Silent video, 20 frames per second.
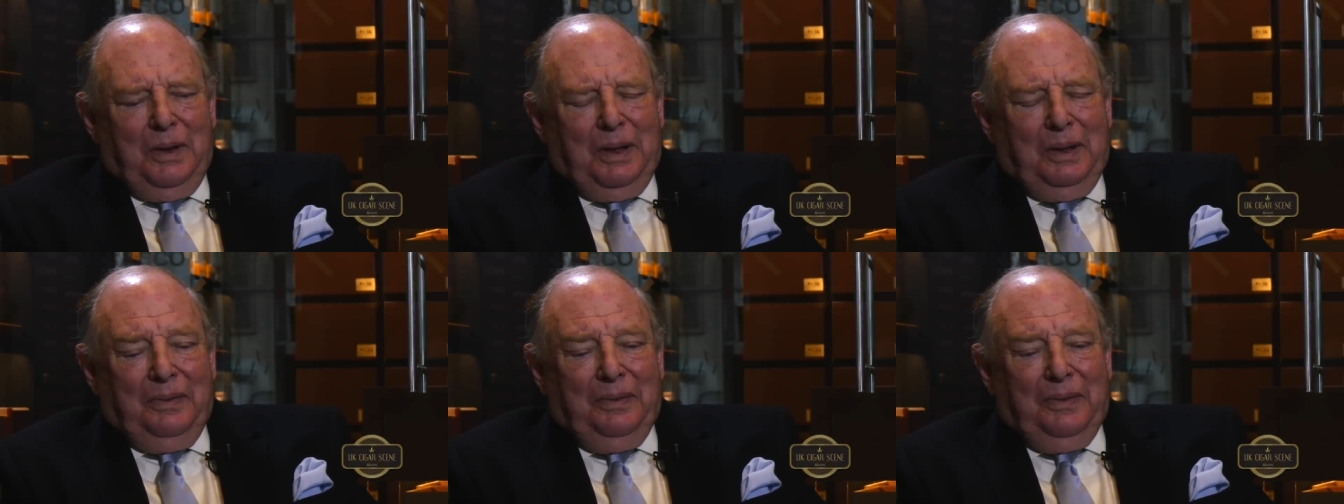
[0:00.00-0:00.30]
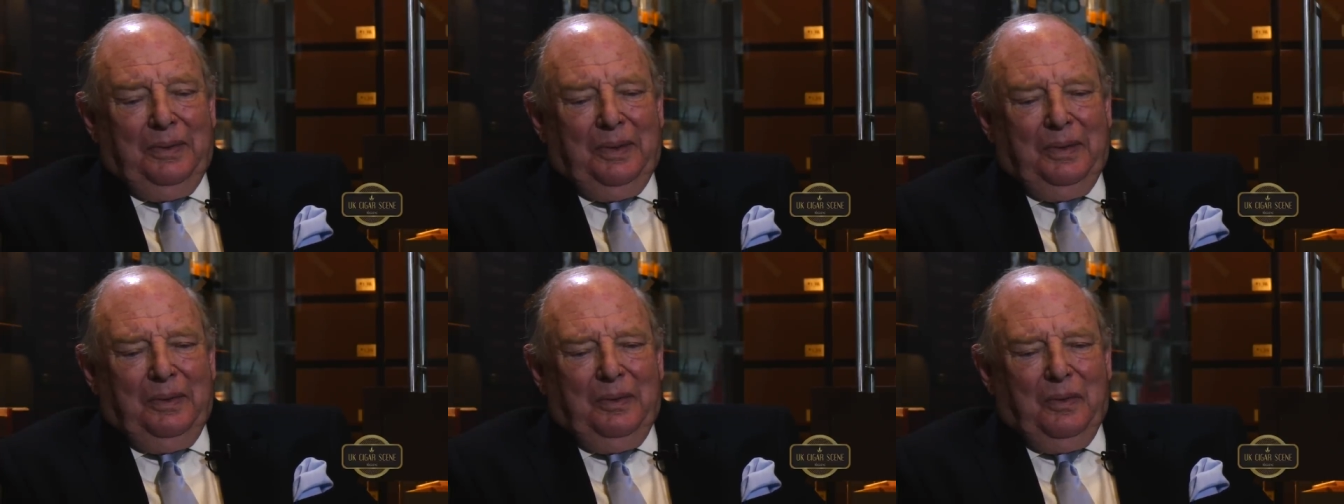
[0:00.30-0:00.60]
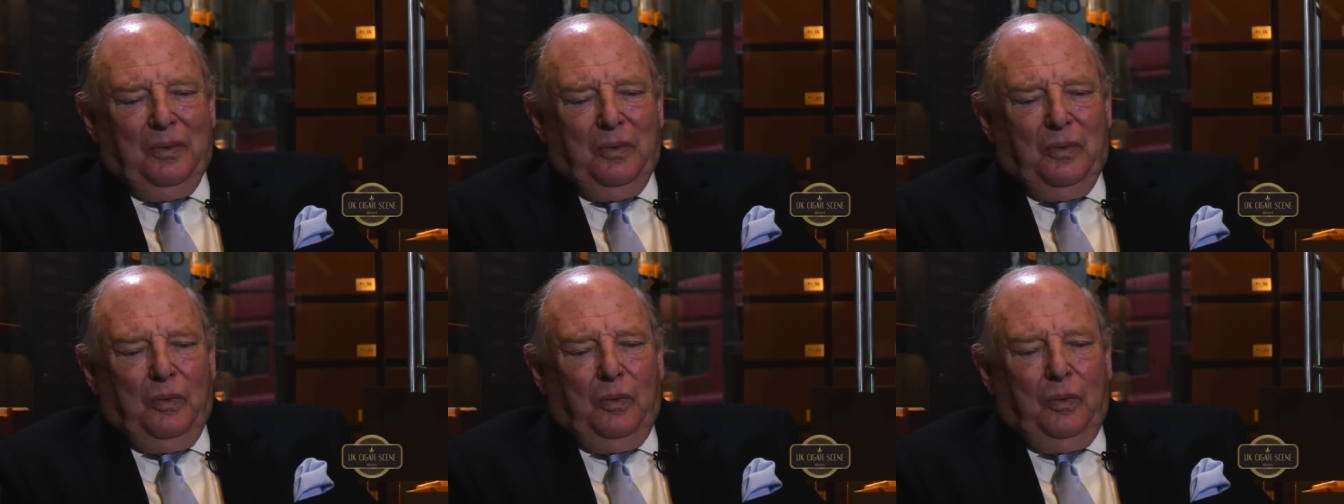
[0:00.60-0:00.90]
Well,
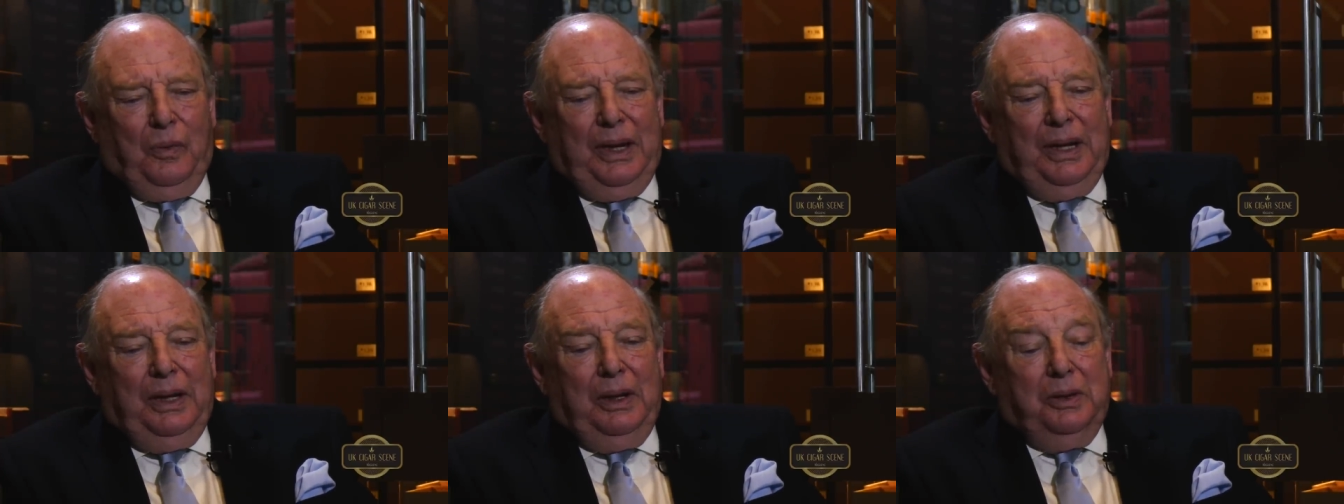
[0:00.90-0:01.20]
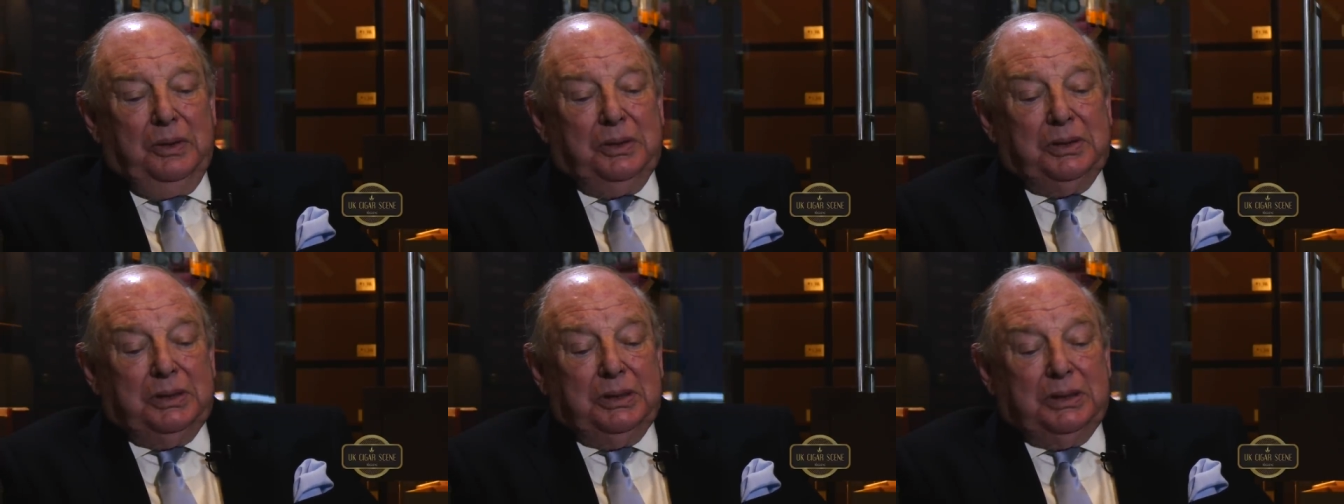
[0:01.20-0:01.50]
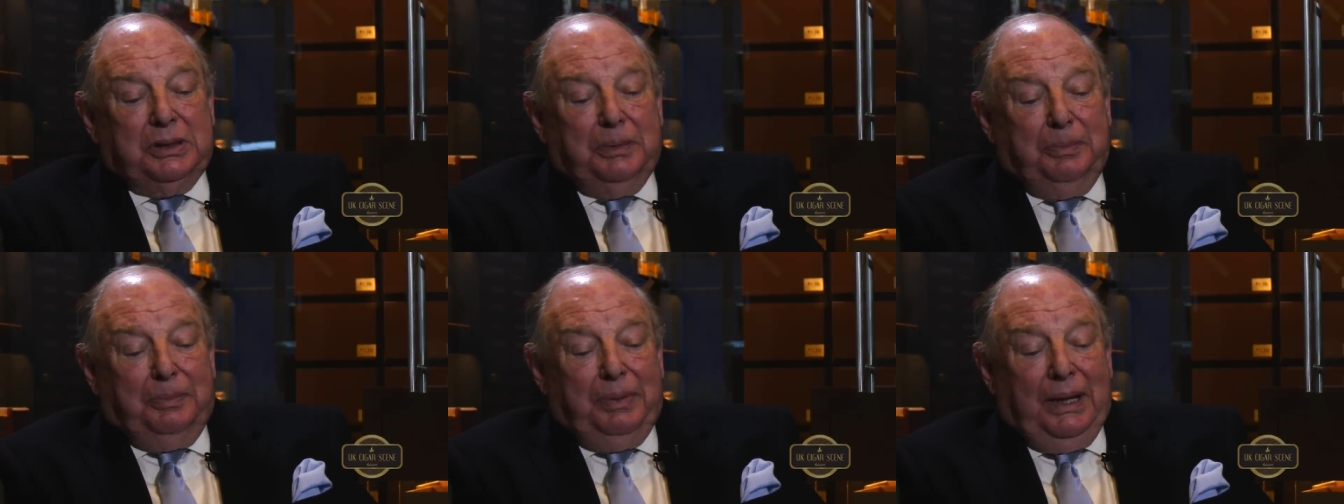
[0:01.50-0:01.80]
we used to
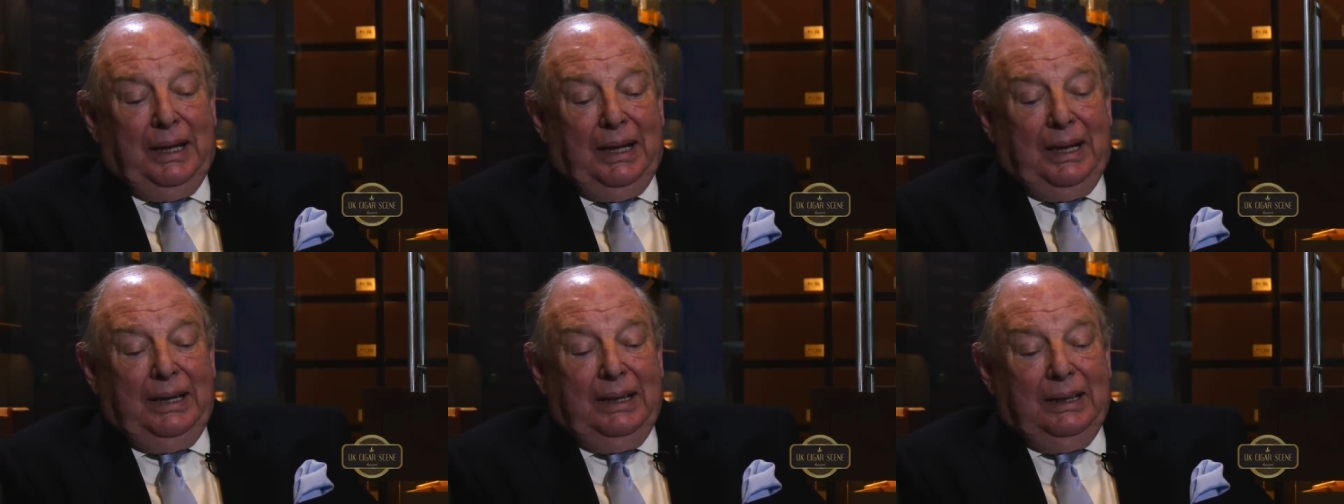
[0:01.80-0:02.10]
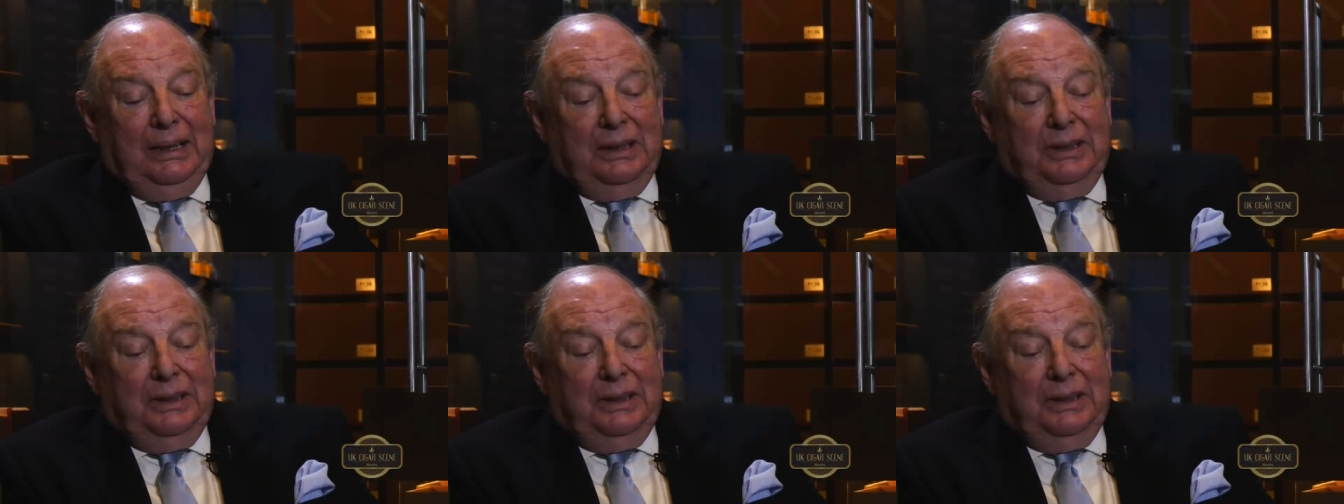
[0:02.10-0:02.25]
supply